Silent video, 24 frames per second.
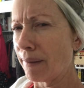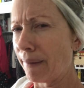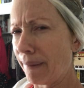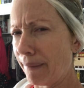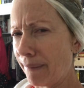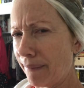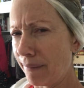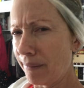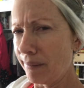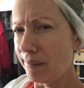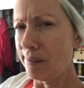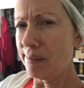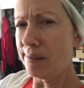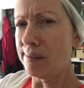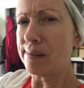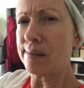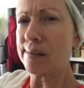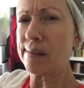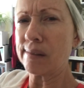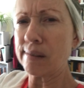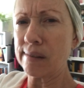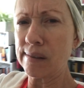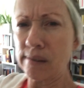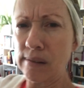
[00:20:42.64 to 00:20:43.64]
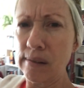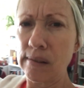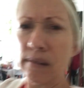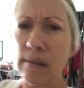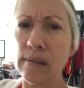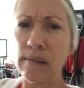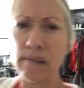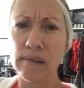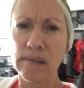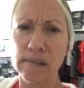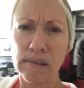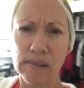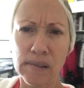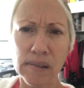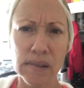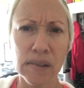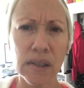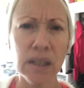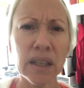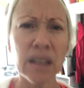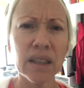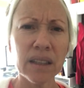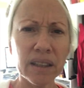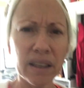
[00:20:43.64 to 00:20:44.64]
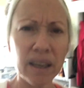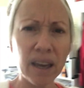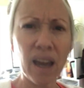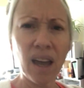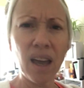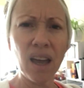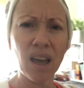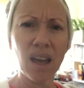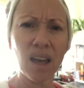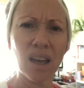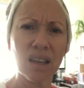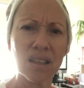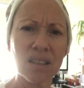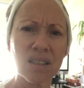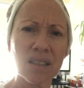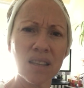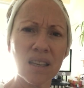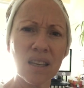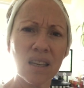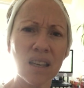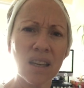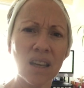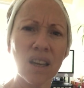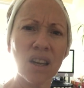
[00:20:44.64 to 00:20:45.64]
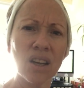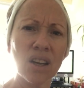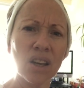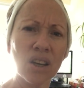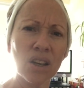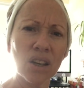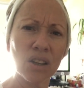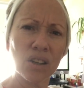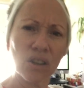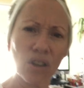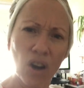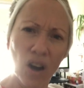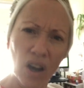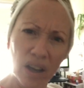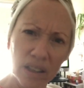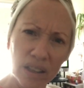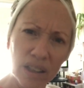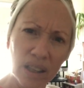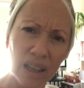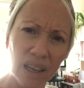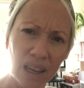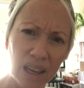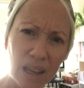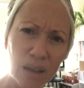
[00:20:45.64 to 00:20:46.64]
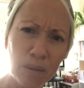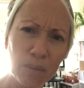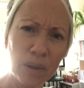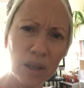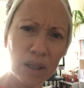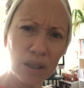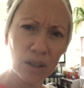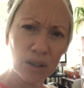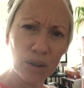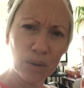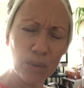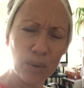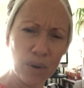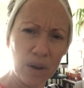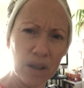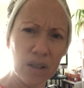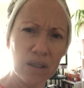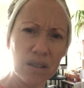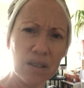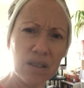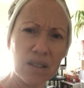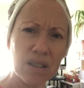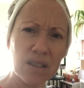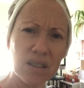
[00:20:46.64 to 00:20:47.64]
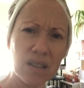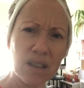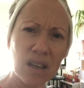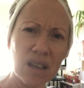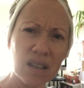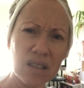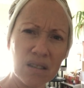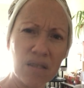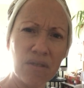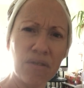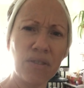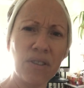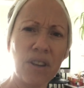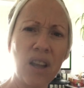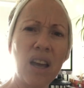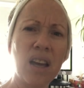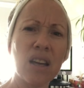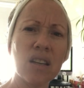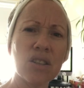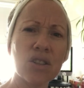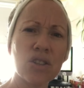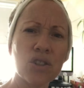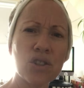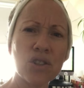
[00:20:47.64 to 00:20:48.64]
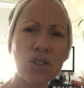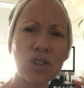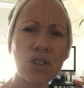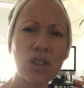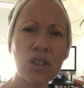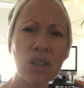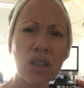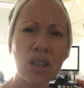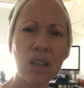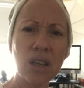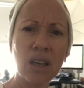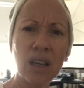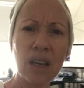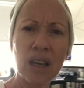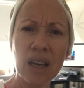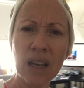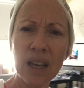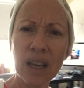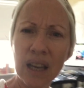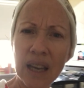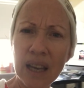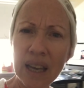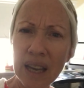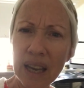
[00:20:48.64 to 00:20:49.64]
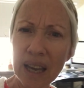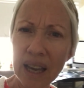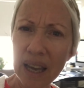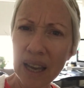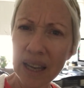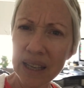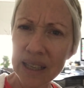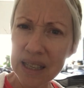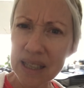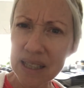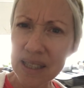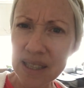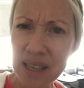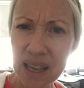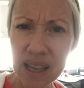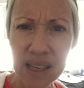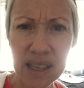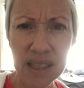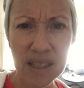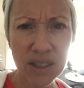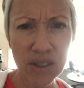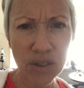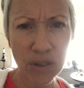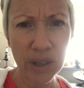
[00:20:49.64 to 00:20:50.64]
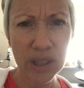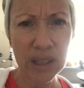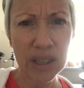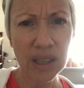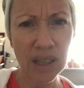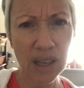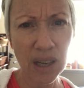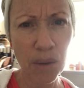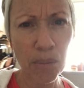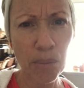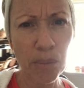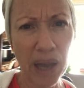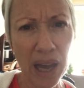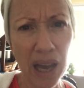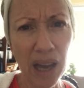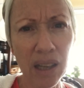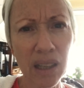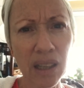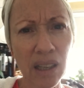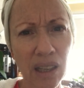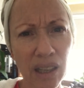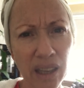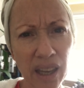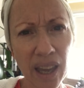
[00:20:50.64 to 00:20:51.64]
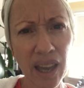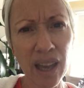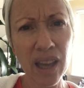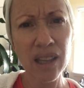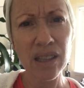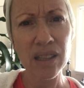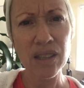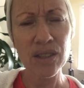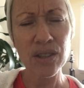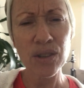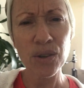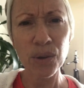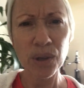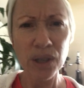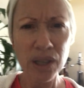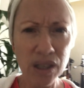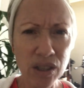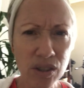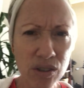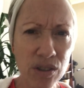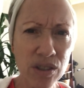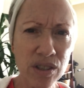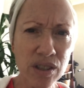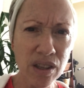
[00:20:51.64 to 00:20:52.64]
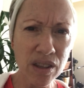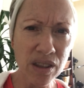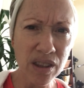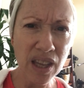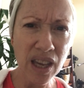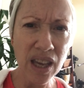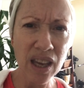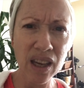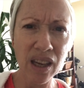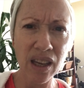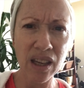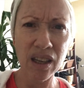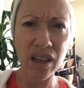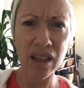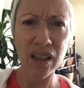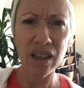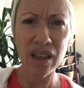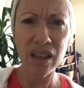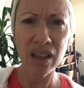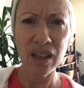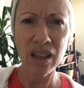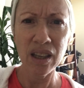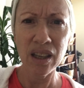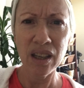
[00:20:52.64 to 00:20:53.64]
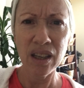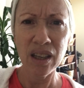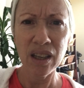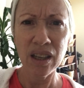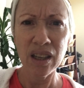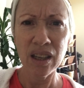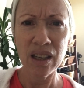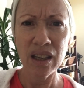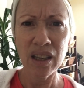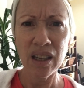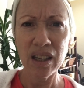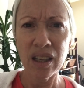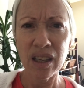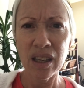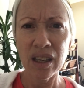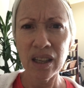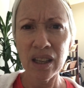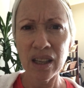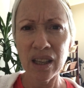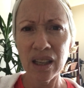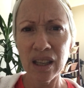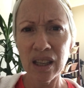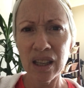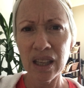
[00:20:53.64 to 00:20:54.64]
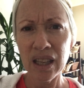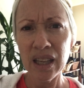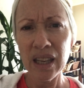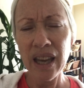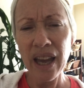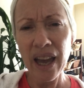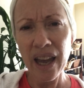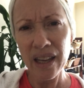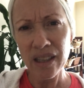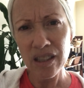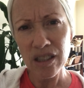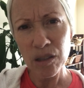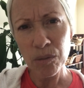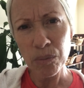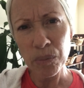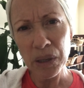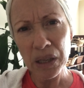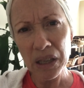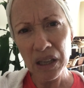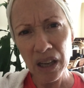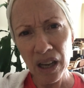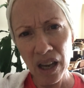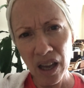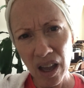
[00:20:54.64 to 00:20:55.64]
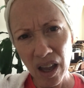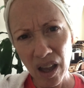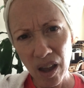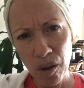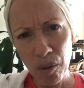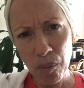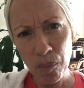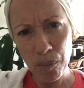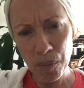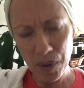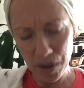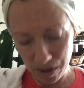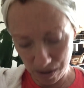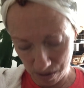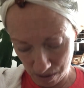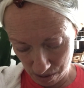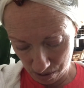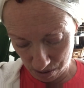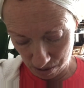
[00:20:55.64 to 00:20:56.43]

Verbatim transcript: Ah, yeah, see, God came here once as a flesh, and he said he's going to come back again. So here's the thing he had to become